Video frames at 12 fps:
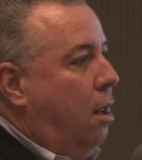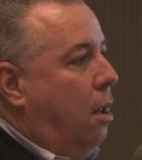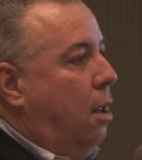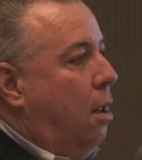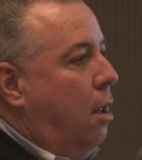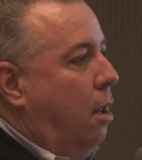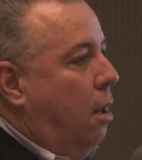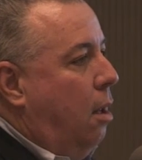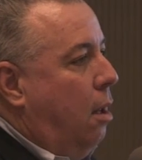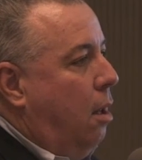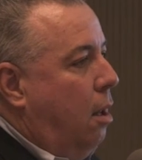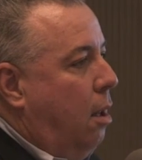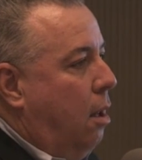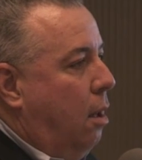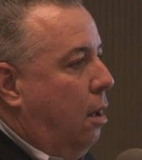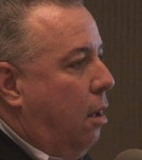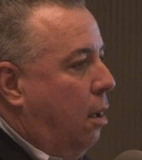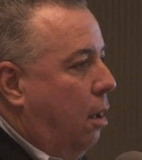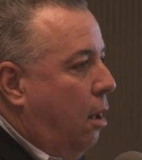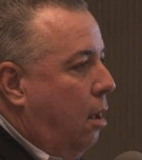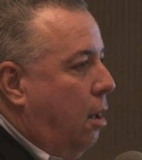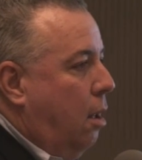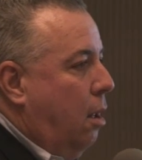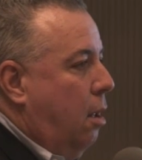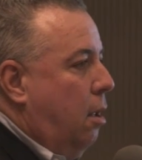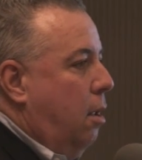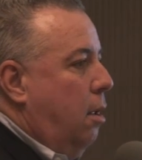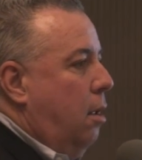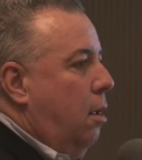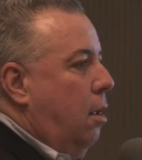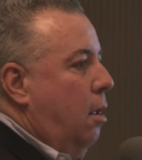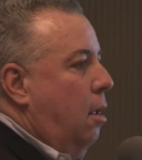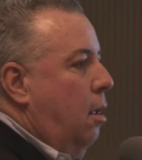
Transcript: magnesium elementally so that